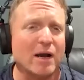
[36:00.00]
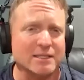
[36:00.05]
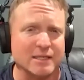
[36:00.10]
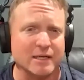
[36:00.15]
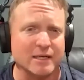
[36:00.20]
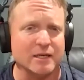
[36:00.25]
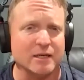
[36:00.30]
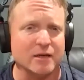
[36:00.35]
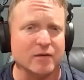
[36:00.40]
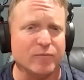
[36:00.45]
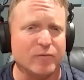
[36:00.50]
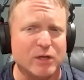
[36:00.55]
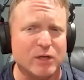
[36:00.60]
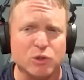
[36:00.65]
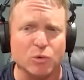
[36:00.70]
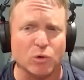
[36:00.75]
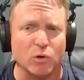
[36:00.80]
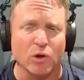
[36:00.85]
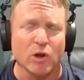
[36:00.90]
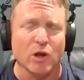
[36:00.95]
as an
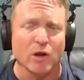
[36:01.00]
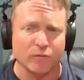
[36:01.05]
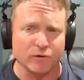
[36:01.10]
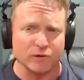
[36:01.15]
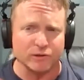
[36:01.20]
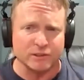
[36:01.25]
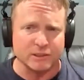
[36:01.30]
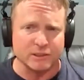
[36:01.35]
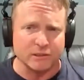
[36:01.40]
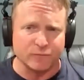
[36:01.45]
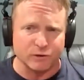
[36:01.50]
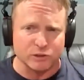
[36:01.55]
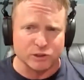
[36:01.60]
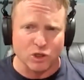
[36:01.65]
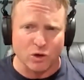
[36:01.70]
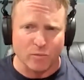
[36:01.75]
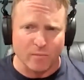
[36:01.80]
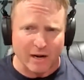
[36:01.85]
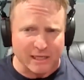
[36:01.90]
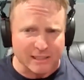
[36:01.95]
individual. For
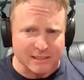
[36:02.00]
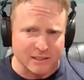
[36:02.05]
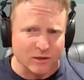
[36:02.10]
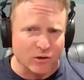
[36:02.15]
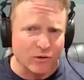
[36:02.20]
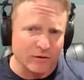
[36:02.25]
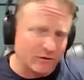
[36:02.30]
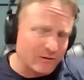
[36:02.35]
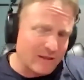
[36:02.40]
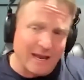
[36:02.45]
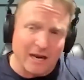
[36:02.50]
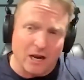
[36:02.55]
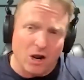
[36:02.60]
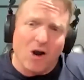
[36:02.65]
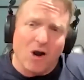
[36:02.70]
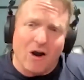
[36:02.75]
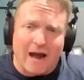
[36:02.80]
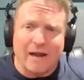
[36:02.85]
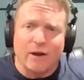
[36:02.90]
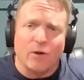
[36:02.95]
so many still, they're like,
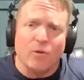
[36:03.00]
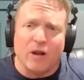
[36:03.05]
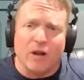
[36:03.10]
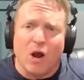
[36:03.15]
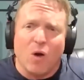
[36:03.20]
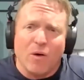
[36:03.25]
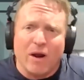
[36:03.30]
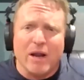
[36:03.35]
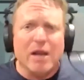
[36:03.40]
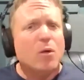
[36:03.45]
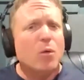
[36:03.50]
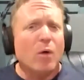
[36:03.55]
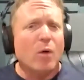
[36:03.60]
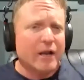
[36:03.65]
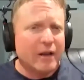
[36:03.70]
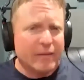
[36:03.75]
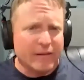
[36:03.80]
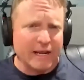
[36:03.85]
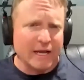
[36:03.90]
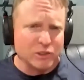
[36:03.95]
oh, I don't know anyone
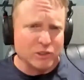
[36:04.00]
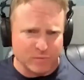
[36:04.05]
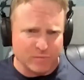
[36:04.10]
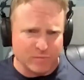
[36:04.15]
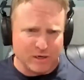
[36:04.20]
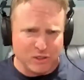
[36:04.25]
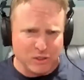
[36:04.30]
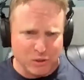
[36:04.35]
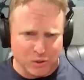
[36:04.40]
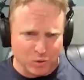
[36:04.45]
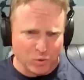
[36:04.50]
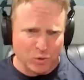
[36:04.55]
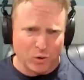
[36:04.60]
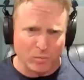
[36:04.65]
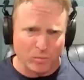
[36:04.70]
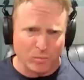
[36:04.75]
in the LGBTQ